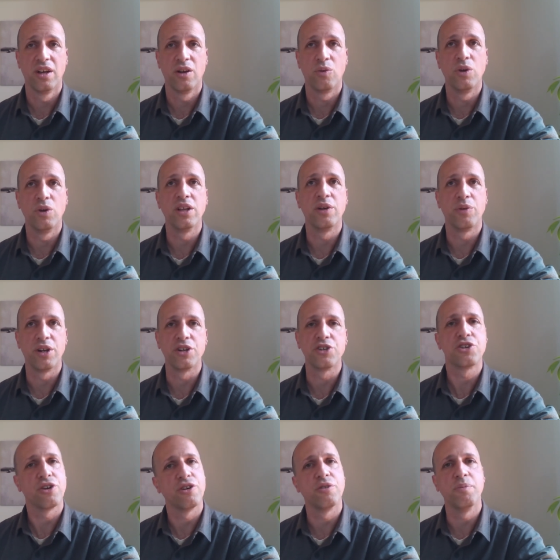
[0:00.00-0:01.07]
really
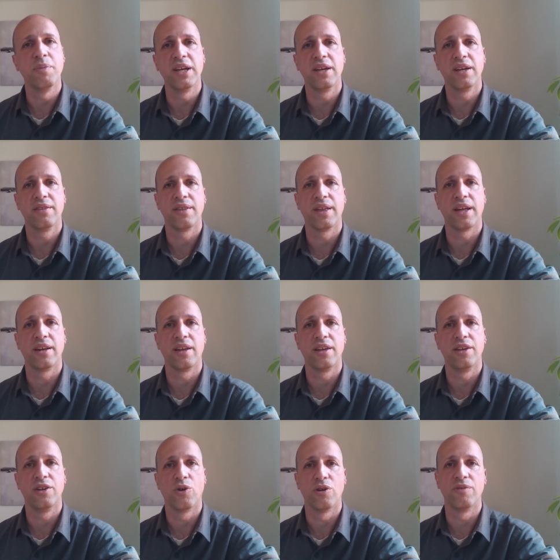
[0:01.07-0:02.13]
reassured me that
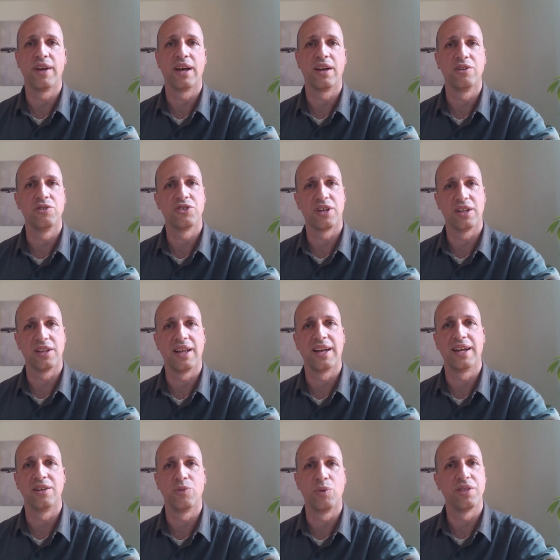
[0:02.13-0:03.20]
your values
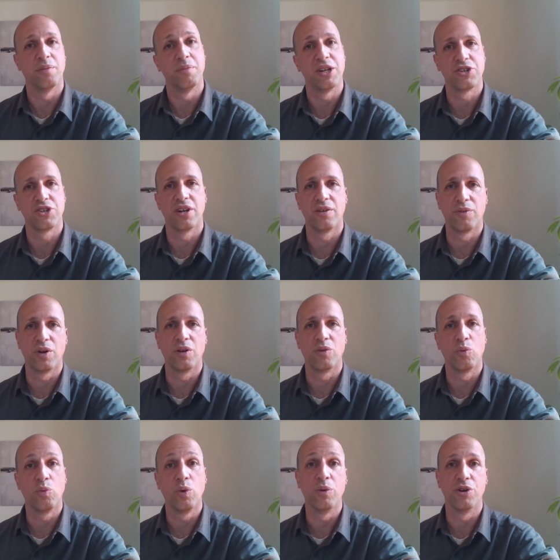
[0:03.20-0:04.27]
aligned with the mission of what
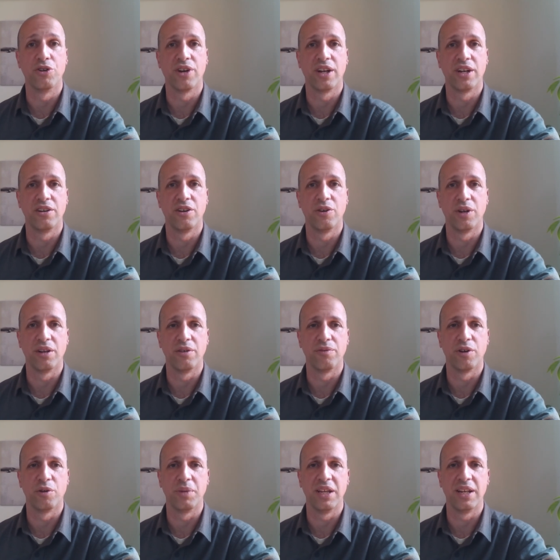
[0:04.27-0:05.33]
we were trying to do at
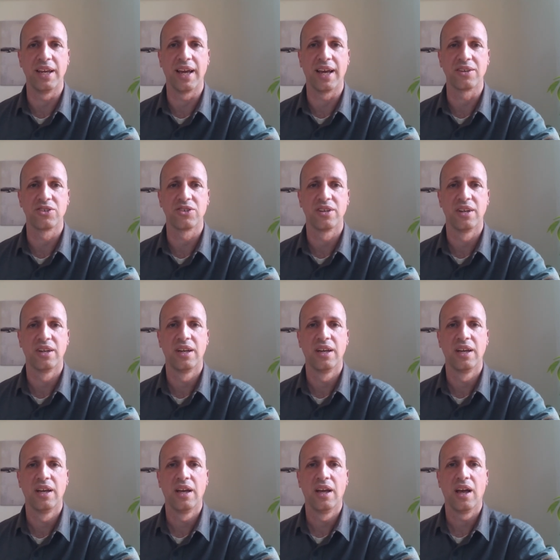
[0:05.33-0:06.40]
Infill PDX.
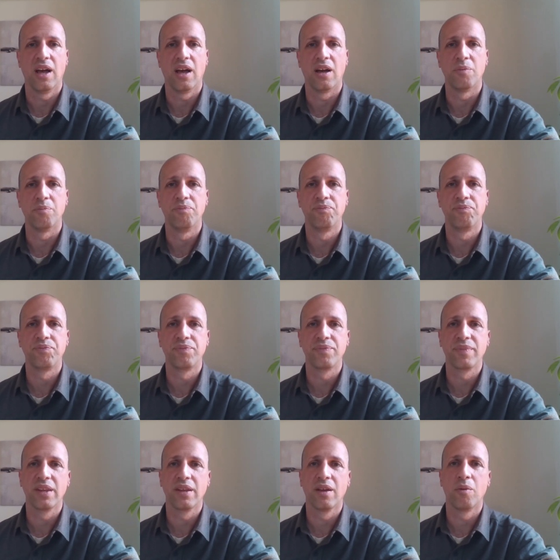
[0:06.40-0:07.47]
Um,
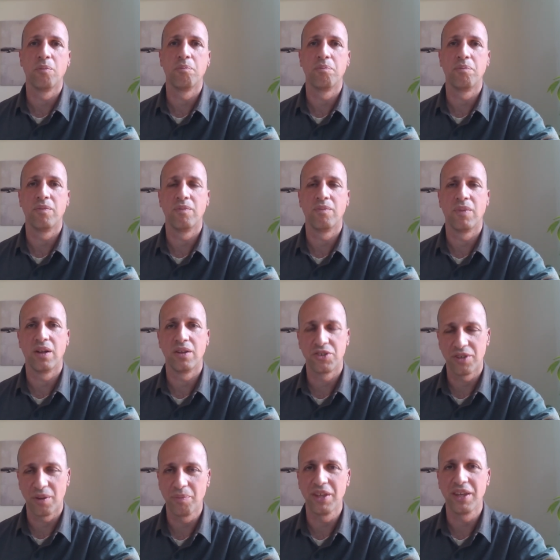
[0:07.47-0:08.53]

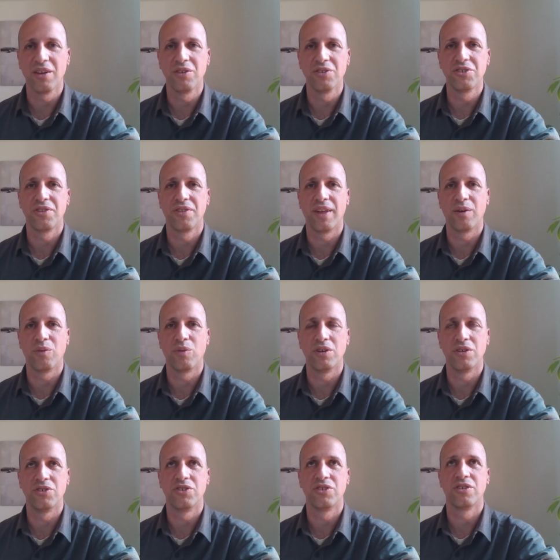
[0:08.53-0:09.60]
something else that
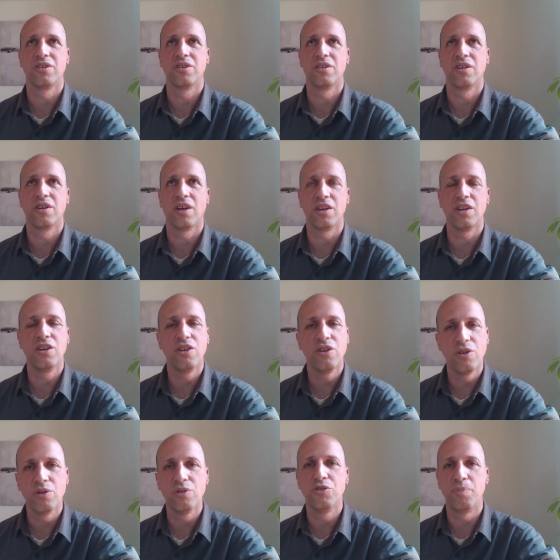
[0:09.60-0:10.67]
was a
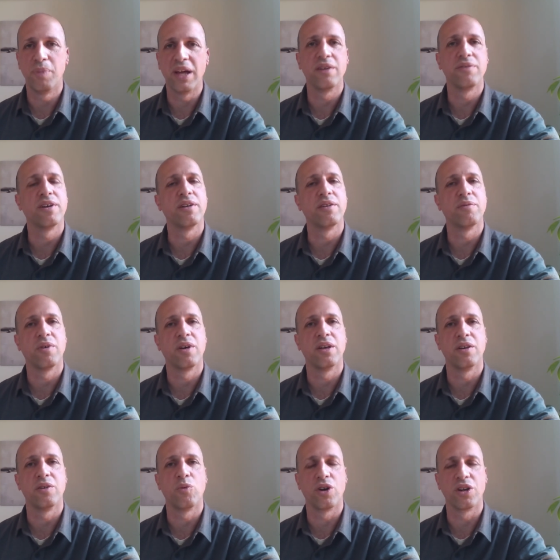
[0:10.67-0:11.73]
huge benefit
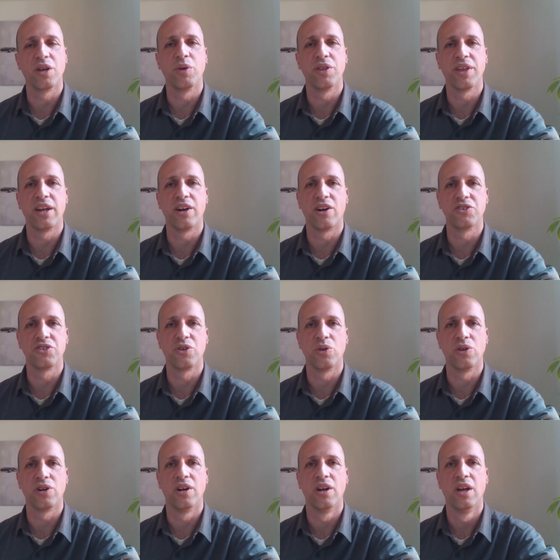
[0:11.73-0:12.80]
in working with A&R
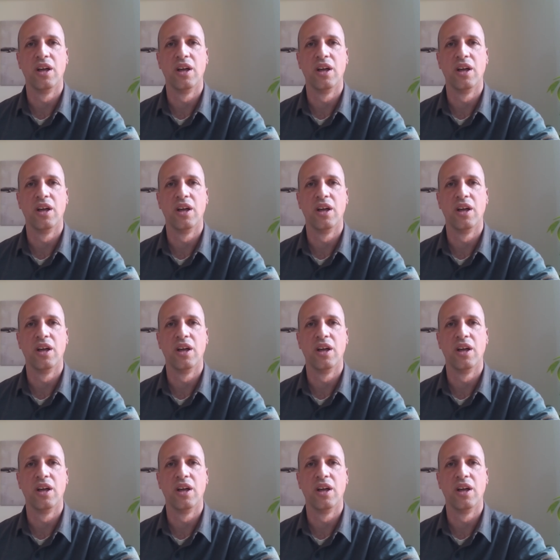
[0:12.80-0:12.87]
Solar